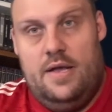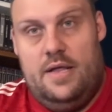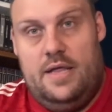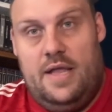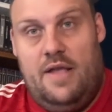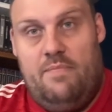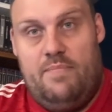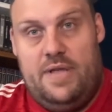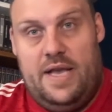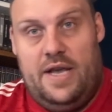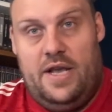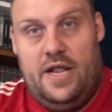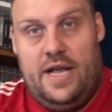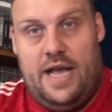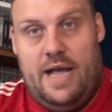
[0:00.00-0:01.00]
This
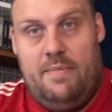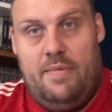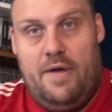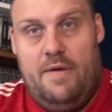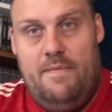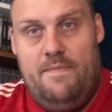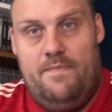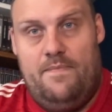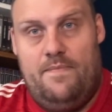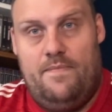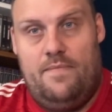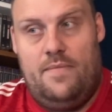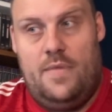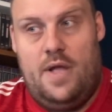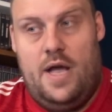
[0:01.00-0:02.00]
particular game though
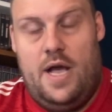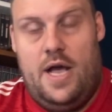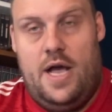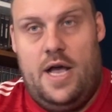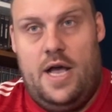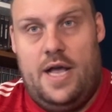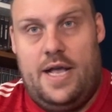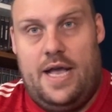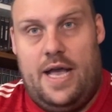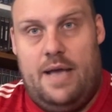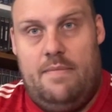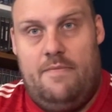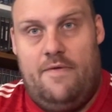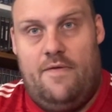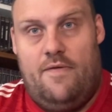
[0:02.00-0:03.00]

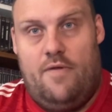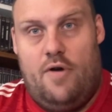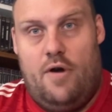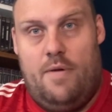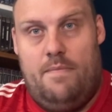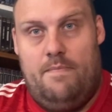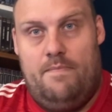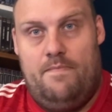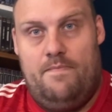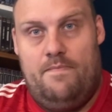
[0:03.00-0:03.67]
came from